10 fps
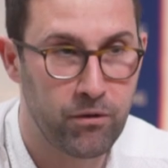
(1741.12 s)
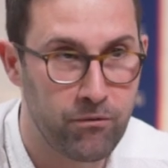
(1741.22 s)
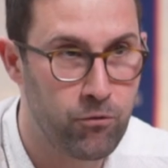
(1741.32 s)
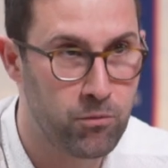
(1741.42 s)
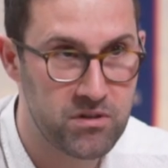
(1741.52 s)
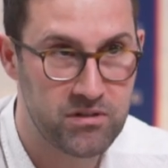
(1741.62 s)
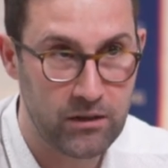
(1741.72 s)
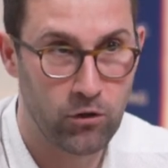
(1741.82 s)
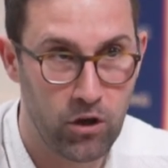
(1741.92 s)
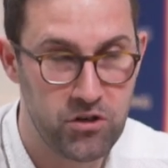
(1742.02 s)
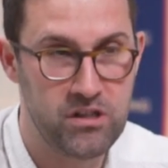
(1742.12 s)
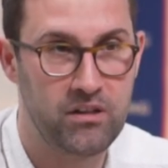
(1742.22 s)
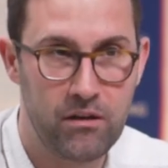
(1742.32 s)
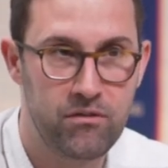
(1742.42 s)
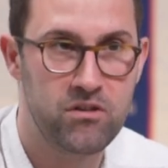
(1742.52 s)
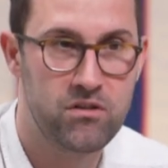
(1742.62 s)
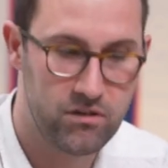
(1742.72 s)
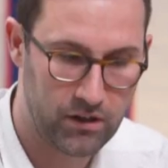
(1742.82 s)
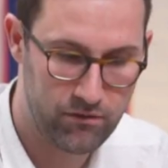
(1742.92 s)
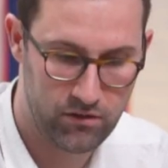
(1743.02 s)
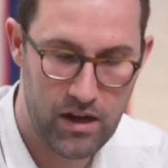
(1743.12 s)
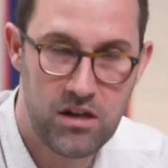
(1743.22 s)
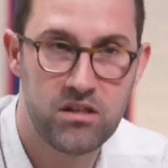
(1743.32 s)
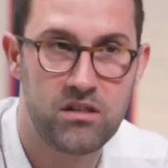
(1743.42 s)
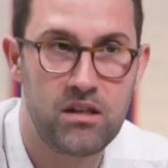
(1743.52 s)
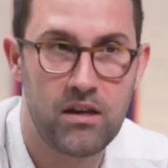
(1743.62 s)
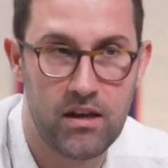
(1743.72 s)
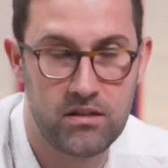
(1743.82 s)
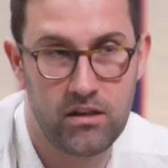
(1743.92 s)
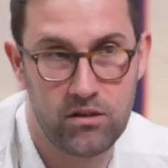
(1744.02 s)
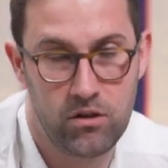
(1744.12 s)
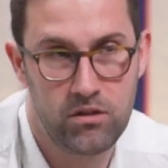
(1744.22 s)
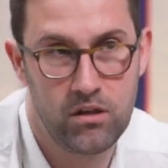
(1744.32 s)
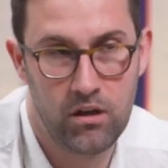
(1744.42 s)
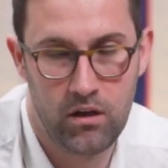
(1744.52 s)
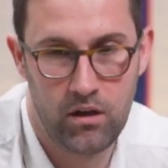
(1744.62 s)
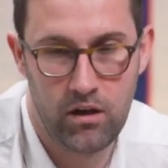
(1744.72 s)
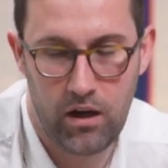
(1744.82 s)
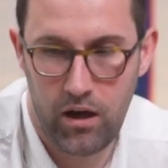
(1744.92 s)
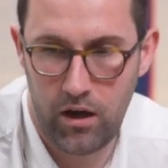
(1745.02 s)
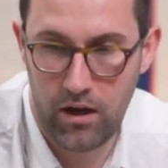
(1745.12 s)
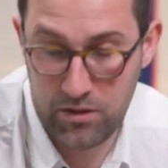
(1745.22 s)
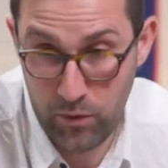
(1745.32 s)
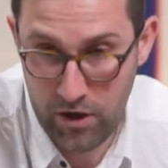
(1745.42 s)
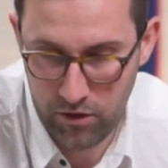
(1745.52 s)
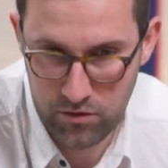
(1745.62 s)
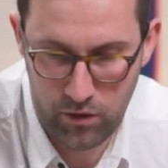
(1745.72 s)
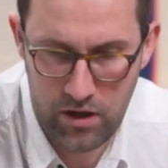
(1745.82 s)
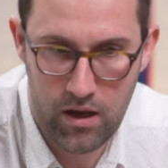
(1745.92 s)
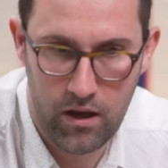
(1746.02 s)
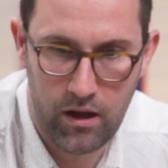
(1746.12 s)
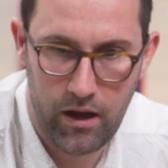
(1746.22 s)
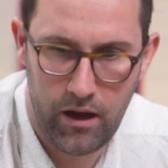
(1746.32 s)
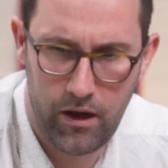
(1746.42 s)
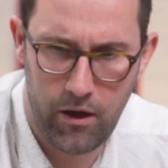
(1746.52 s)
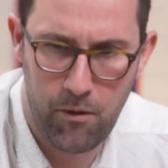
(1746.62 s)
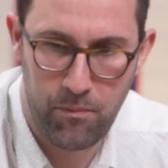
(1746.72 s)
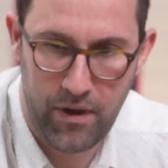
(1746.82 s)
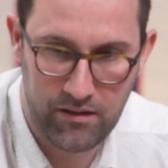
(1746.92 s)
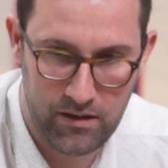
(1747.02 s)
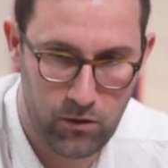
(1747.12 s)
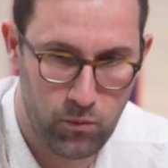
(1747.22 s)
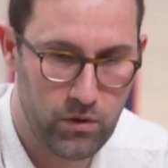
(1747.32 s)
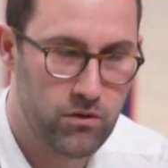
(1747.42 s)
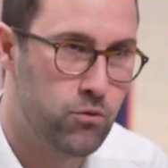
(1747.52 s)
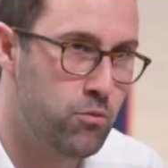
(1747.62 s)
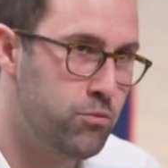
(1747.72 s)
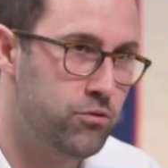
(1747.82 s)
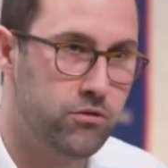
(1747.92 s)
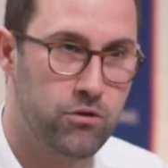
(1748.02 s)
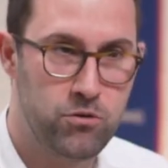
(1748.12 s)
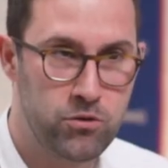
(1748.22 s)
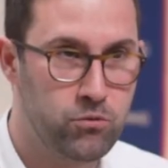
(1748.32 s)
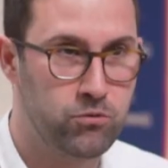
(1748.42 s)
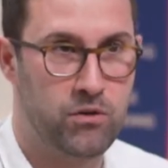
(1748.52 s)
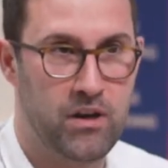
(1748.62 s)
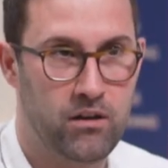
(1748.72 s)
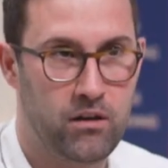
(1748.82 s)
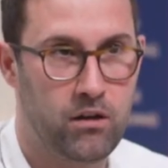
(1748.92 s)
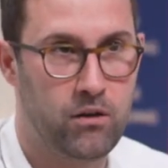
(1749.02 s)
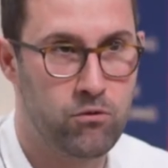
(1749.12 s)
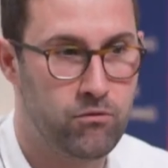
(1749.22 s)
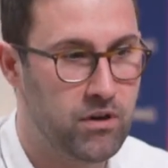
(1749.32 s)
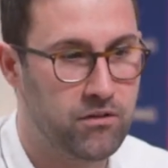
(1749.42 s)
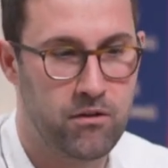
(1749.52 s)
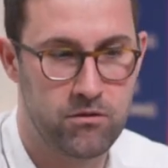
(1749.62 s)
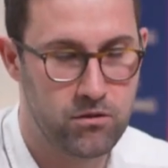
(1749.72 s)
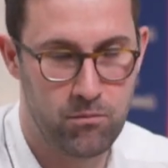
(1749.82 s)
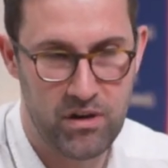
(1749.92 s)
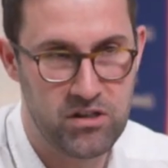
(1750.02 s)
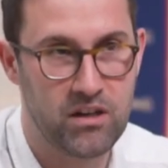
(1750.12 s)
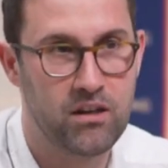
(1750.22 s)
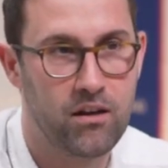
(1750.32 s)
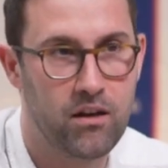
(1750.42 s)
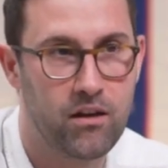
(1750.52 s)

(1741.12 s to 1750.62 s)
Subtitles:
performance technology driven agency as we are. I think when you put those two together, you've got some magic.